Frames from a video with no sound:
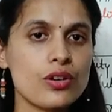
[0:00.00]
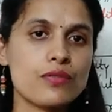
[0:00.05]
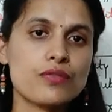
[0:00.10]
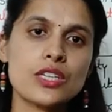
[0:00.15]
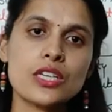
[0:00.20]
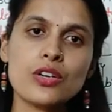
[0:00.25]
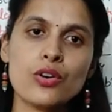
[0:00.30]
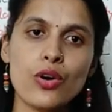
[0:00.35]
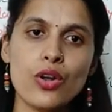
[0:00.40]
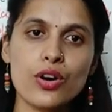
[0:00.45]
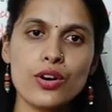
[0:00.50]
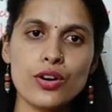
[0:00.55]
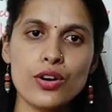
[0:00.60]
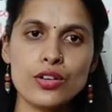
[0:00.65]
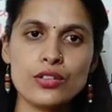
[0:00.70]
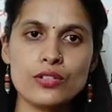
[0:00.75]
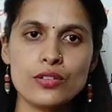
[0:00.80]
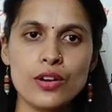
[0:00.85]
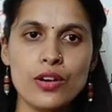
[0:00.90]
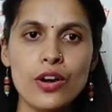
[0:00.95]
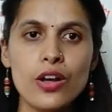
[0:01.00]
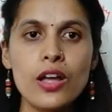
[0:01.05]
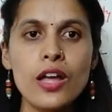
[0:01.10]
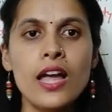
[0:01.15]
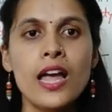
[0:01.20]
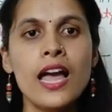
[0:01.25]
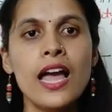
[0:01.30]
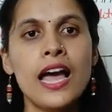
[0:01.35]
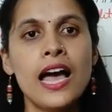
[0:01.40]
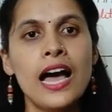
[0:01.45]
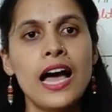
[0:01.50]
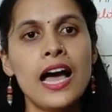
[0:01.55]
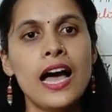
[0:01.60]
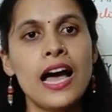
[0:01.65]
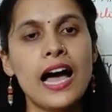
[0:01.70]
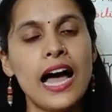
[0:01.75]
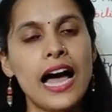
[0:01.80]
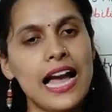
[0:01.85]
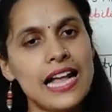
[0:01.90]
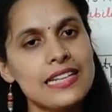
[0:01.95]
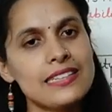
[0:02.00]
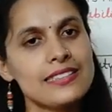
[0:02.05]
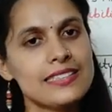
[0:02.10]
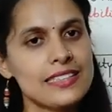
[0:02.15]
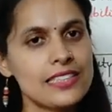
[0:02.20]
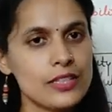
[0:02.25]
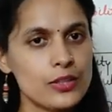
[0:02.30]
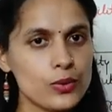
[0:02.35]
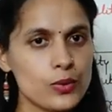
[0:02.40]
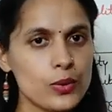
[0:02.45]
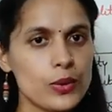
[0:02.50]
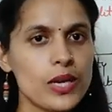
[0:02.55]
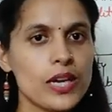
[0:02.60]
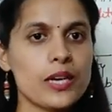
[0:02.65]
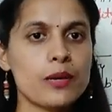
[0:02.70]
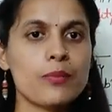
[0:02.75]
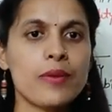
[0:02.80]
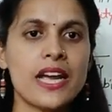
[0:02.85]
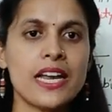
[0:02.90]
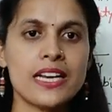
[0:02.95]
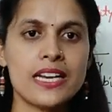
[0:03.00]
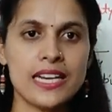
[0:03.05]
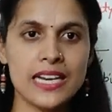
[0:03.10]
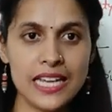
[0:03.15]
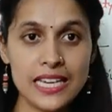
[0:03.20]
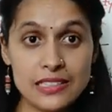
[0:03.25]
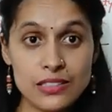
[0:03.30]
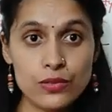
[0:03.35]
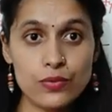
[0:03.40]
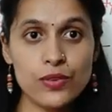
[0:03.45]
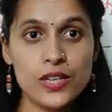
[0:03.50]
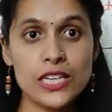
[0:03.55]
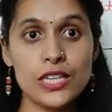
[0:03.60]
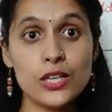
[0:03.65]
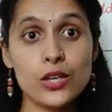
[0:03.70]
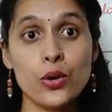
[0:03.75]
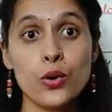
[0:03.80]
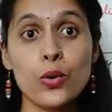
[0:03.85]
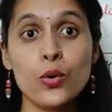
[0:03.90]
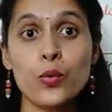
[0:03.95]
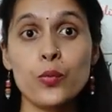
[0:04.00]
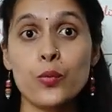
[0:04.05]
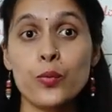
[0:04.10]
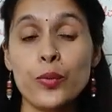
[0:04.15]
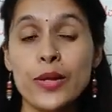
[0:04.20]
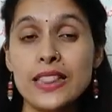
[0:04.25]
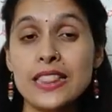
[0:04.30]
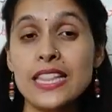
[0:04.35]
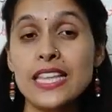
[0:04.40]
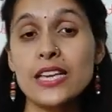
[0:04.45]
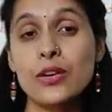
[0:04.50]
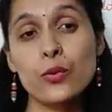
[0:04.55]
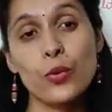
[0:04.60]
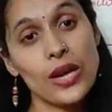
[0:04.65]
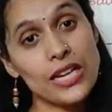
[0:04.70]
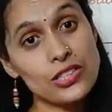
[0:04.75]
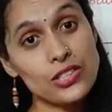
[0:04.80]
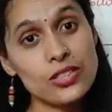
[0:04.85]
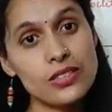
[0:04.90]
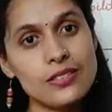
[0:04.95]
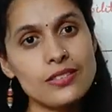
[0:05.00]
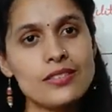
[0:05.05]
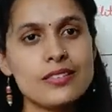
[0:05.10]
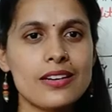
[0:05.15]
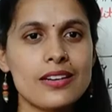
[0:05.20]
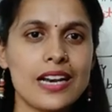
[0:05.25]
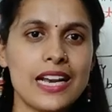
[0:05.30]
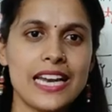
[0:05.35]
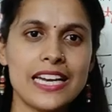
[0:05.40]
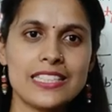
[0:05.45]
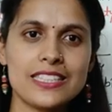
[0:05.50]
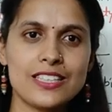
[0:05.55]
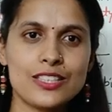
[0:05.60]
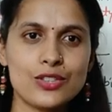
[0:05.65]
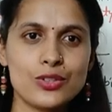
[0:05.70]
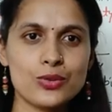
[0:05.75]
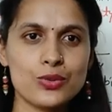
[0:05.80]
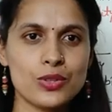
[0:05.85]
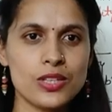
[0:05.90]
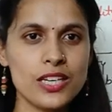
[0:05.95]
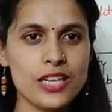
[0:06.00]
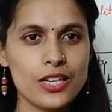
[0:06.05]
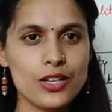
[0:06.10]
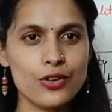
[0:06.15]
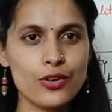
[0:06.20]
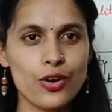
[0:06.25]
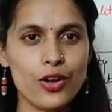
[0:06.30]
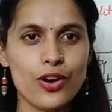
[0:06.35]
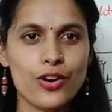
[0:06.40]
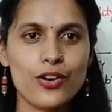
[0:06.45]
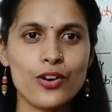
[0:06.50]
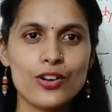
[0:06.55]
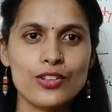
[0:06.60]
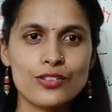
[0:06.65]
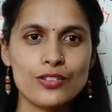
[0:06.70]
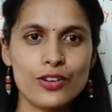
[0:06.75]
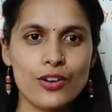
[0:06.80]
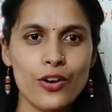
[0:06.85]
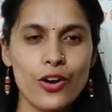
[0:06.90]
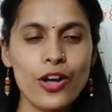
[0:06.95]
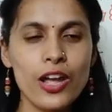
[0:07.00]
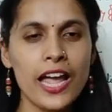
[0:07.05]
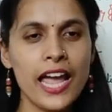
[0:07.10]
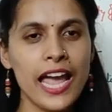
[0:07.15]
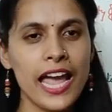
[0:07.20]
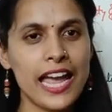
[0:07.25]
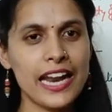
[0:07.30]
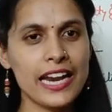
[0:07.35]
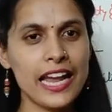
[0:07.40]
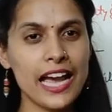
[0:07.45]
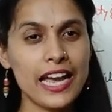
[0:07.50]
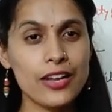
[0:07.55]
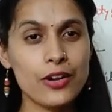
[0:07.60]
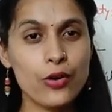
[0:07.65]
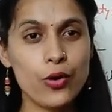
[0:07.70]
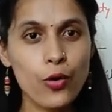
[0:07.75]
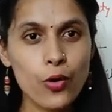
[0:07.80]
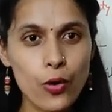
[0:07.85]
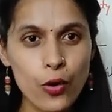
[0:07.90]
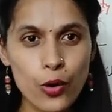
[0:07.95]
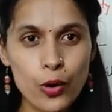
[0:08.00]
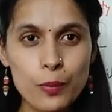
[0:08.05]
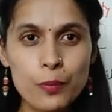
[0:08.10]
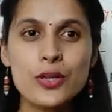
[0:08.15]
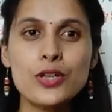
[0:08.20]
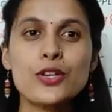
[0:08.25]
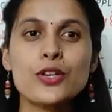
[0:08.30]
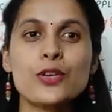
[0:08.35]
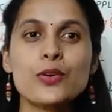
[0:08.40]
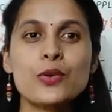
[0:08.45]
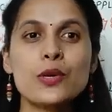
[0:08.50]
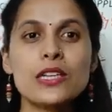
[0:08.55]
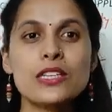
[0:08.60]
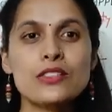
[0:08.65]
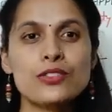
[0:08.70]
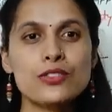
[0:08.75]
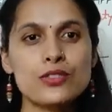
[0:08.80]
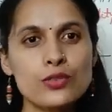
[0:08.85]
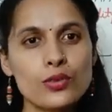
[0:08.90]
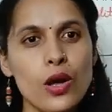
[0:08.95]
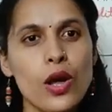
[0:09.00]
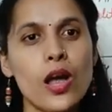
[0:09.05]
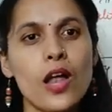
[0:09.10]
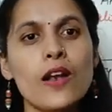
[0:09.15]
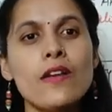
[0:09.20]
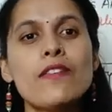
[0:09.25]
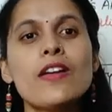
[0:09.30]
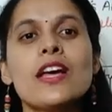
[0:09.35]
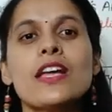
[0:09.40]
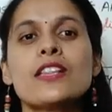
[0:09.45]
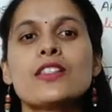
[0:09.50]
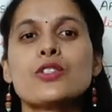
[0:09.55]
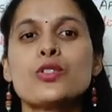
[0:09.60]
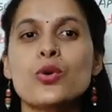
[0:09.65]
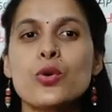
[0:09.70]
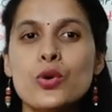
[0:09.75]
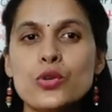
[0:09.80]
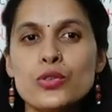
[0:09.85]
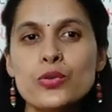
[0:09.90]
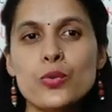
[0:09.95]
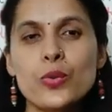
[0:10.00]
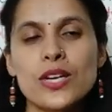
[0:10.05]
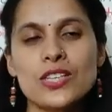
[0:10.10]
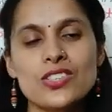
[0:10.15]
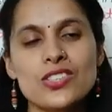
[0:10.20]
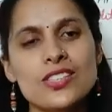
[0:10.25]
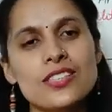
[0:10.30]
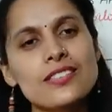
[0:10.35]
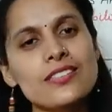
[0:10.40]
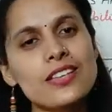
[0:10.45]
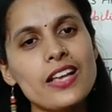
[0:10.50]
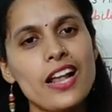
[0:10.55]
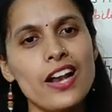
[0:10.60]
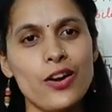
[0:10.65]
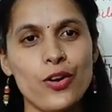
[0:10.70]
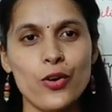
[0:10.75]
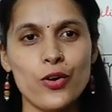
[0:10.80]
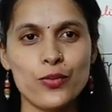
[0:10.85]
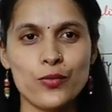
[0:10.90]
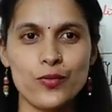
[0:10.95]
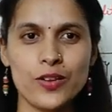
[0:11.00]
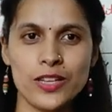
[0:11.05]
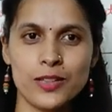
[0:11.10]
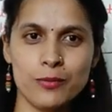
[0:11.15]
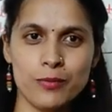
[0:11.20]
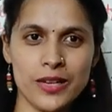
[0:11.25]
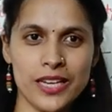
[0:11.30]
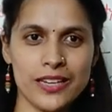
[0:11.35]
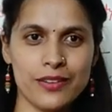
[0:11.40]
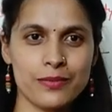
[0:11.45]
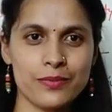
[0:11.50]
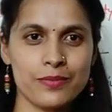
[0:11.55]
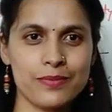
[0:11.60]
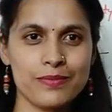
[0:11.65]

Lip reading: of the Kohlrausch's law. I'll see you in my next video with the questions related to the Kohlrausch's law, and I hope you will solve those questions along with me.